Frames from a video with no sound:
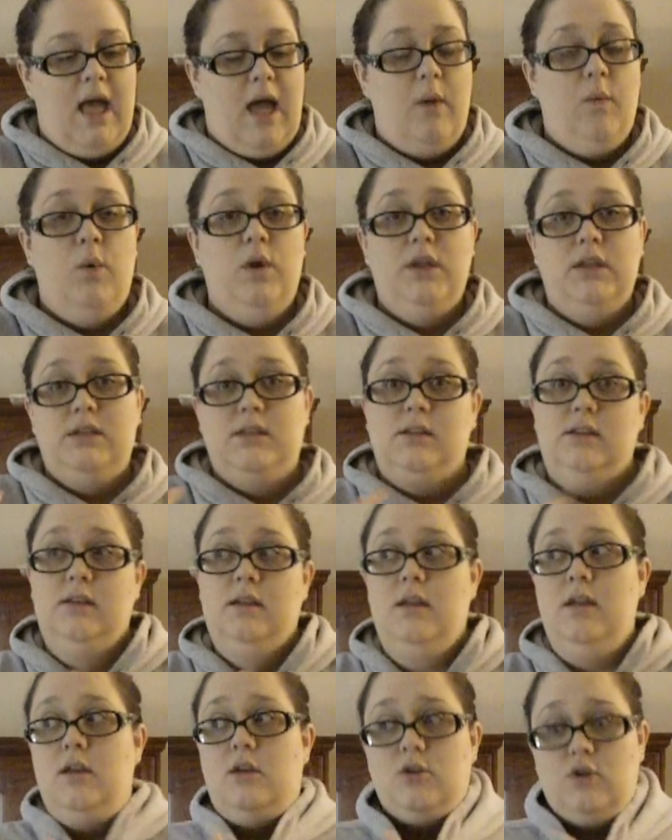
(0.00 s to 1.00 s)
I wanted
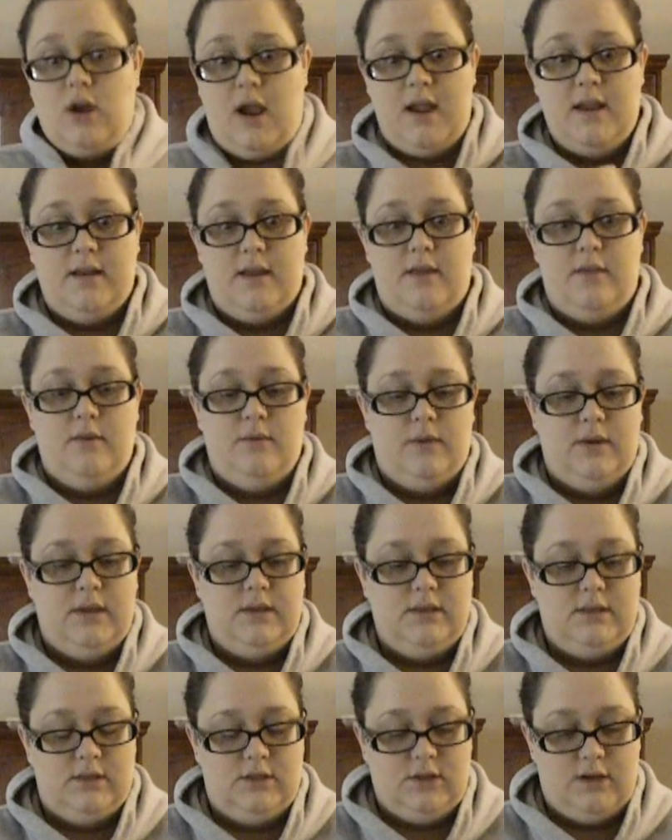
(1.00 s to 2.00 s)
to try another
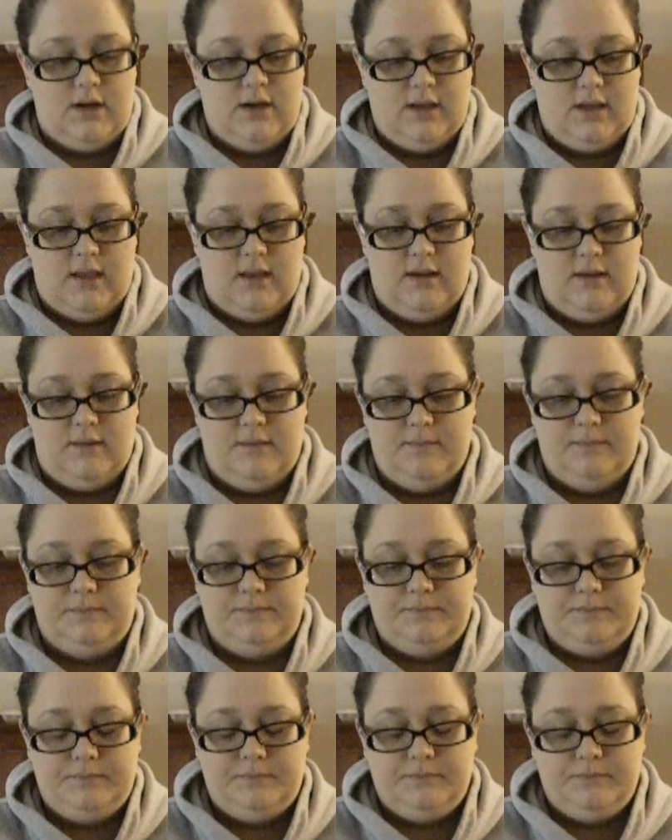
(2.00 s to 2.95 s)
one to try to kind of